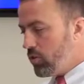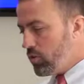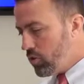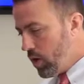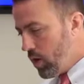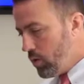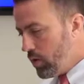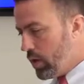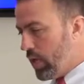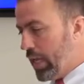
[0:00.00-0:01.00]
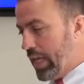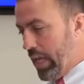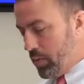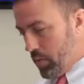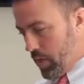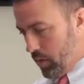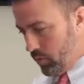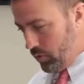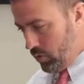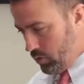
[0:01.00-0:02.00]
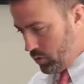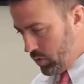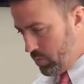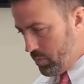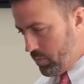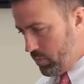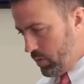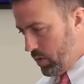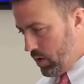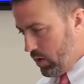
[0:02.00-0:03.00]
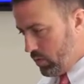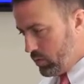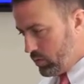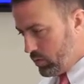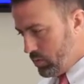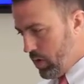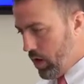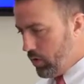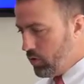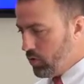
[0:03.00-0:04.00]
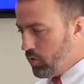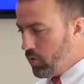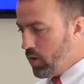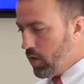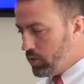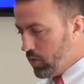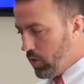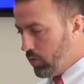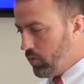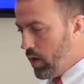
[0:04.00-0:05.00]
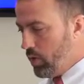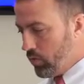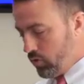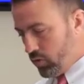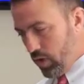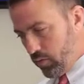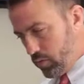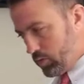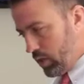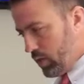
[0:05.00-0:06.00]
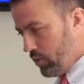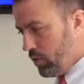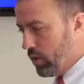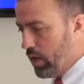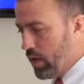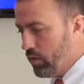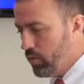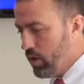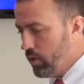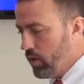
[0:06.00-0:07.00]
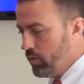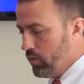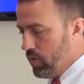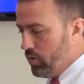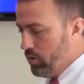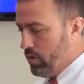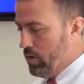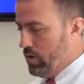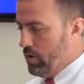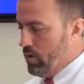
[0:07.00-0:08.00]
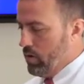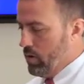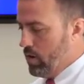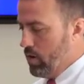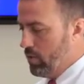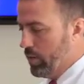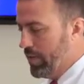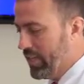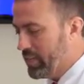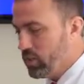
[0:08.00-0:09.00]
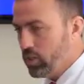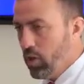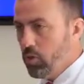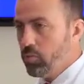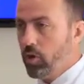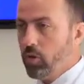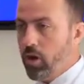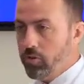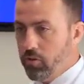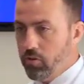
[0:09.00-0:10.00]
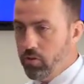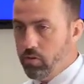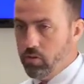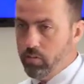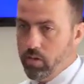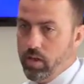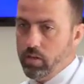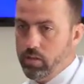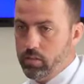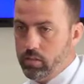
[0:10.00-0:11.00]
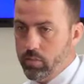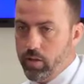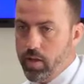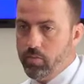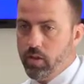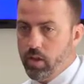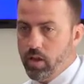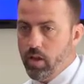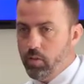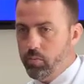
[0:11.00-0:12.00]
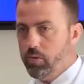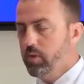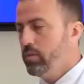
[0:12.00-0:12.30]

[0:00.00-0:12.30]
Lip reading: to show that it can be helpful with, moderate to severe osteoarthritis. There's several studies that look at it. They're not great studies. It doesn't slow the progression, but sometimes it can help.